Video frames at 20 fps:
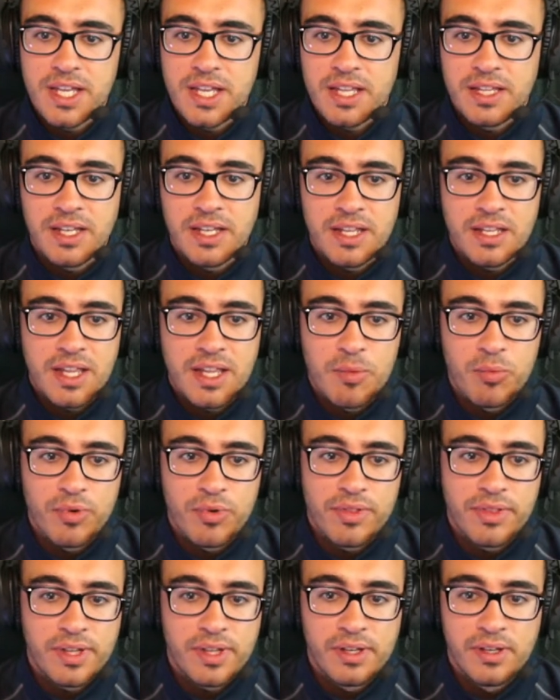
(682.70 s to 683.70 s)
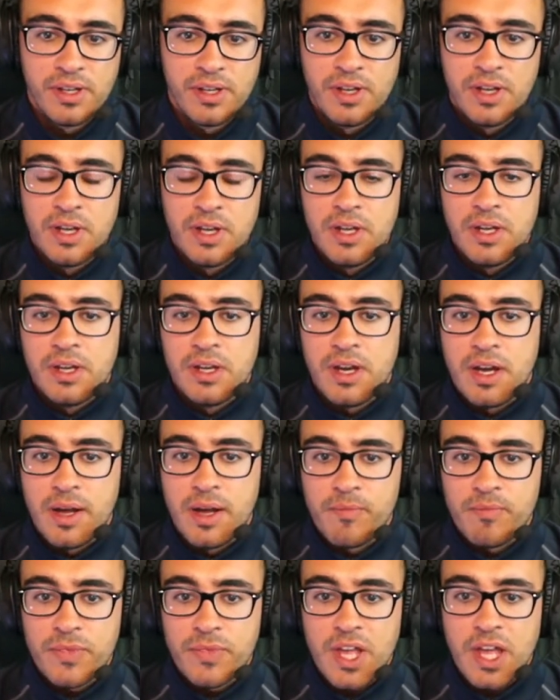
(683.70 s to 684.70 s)
Yeah, delete everything.
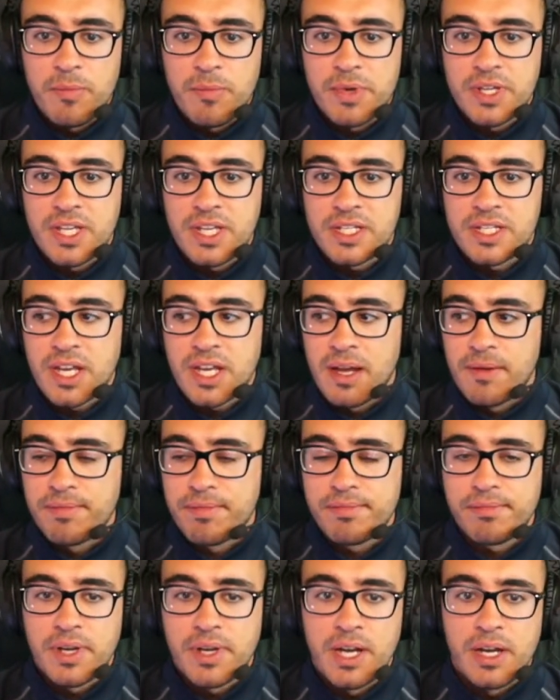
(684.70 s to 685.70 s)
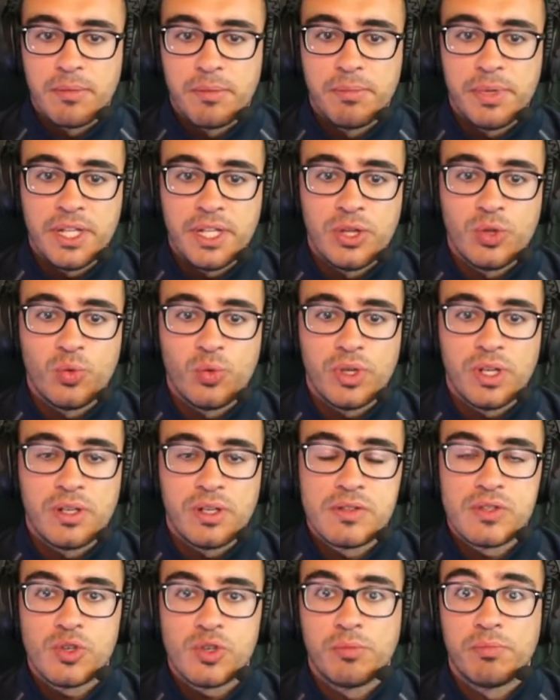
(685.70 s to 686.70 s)
I might just have been doing
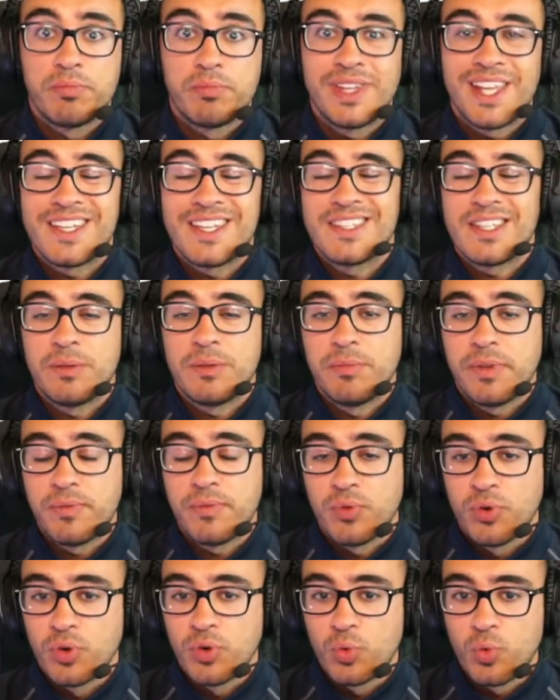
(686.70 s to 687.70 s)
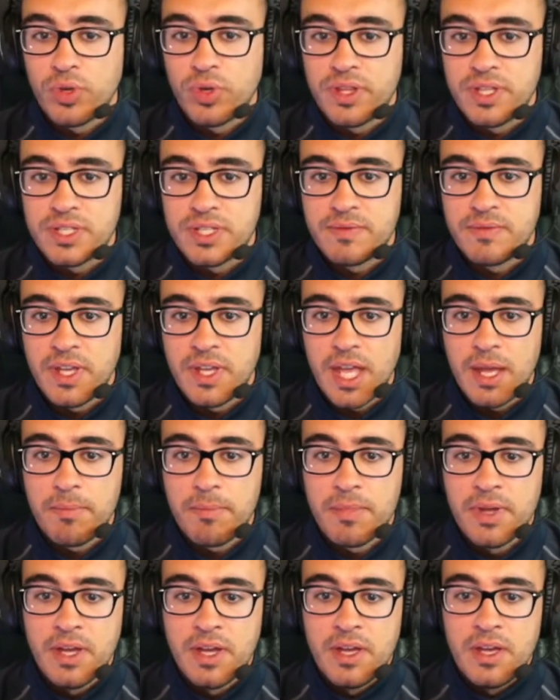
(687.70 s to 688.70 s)
some testing before with this VM,
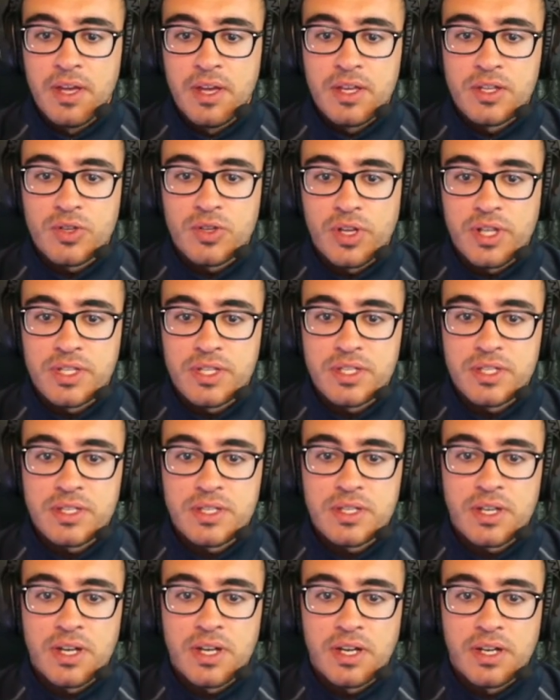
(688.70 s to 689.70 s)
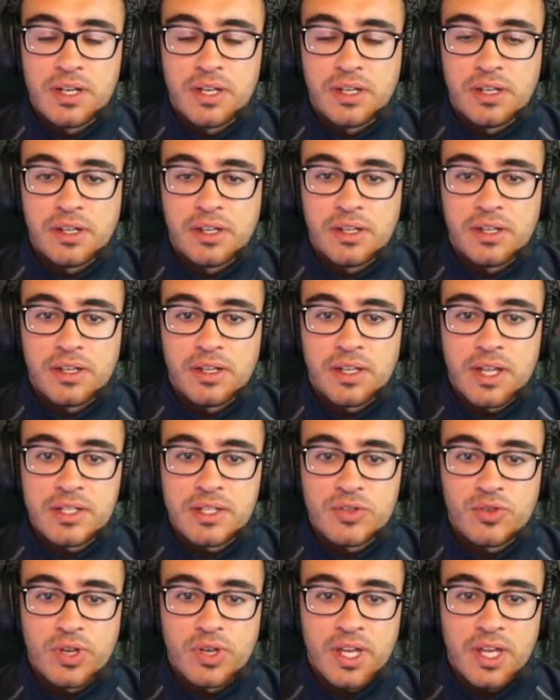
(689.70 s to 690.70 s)
so let's that's
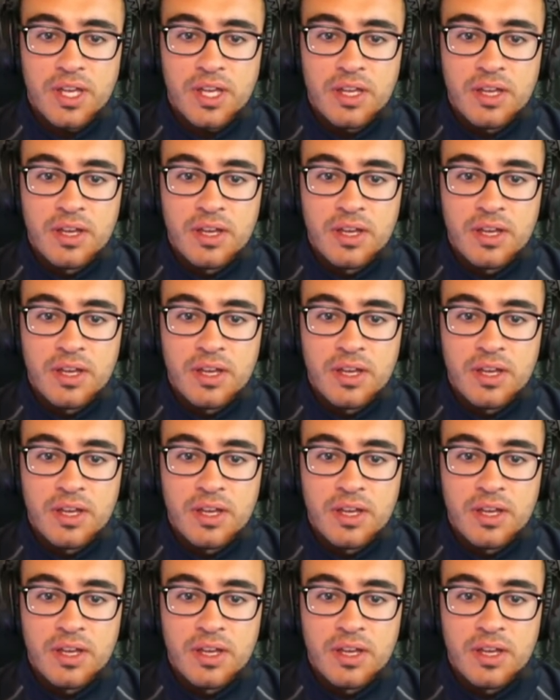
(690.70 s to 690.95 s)
okay.